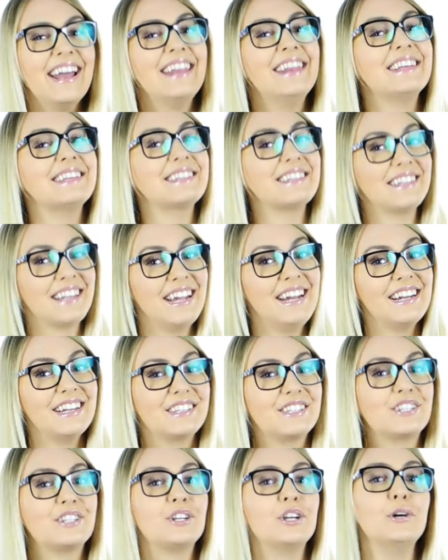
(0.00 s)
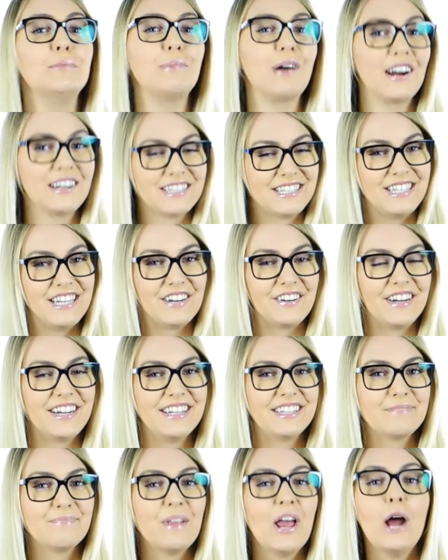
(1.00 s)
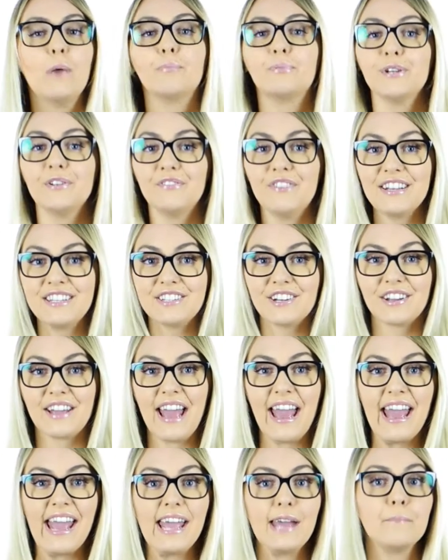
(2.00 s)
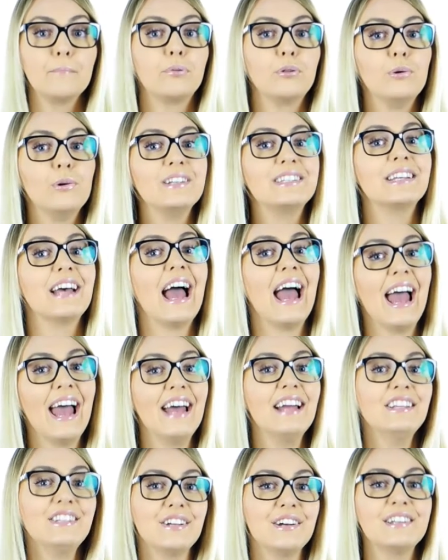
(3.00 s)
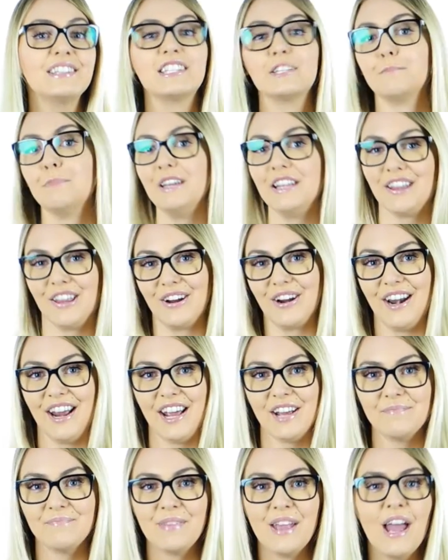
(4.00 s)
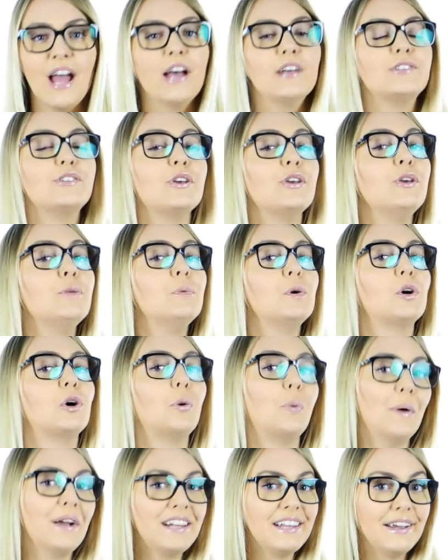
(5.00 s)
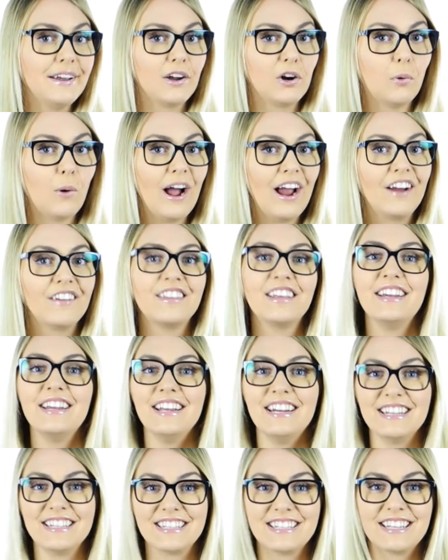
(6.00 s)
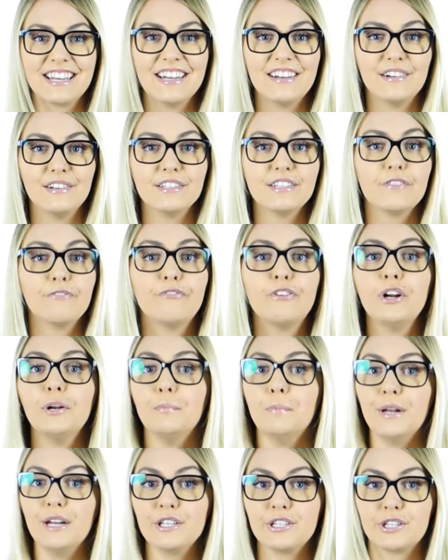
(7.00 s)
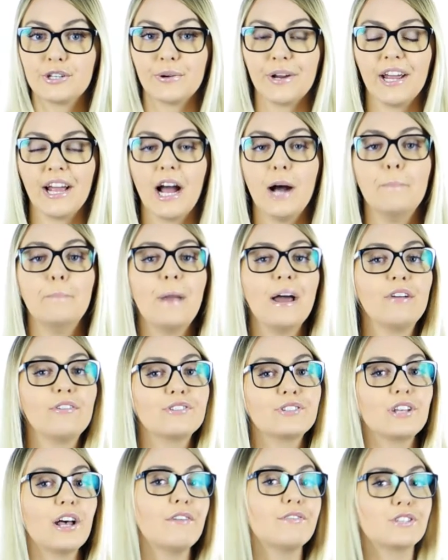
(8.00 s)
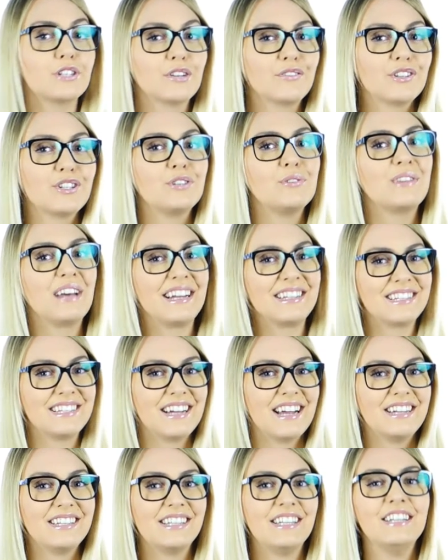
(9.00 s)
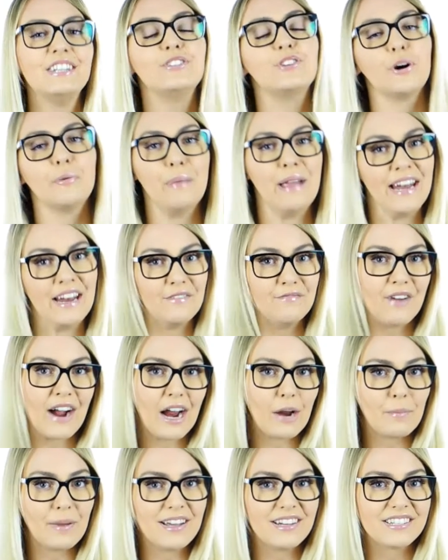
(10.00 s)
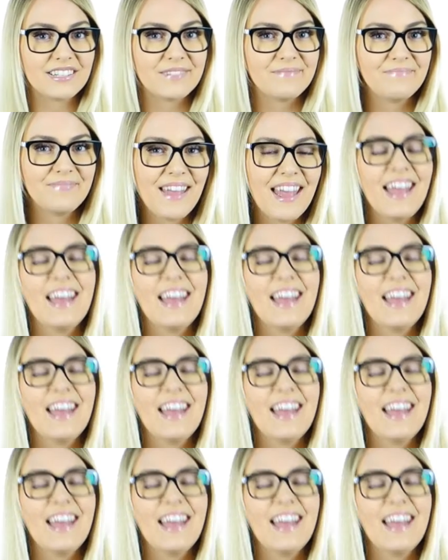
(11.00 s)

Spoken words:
In this latest two-part series, Professor K employs hands-on speed learning, so you will quickly acquire the needed skills for administering a Microsoft Server 2019 domain environment.